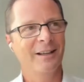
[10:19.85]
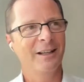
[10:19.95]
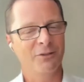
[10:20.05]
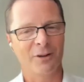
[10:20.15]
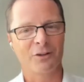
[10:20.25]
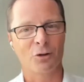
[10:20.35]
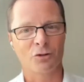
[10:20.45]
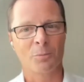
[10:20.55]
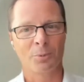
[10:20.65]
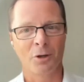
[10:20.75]

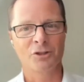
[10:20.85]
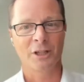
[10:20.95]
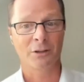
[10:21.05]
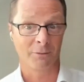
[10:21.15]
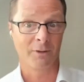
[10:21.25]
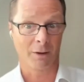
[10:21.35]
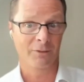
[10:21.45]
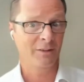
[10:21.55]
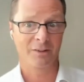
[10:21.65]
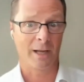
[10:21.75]
infrastructure project of
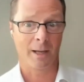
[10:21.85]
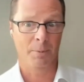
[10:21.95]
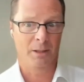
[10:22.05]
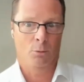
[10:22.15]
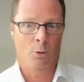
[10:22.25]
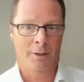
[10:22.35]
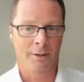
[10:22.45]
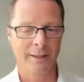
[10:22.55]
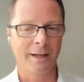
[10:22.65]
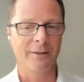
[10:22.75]
this type in the
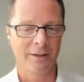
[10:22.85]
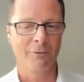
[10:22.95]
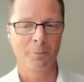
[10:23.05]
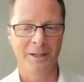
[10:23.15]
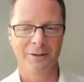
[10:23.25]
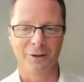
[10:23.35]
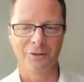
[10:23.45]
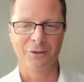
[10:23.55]
world that has never been done.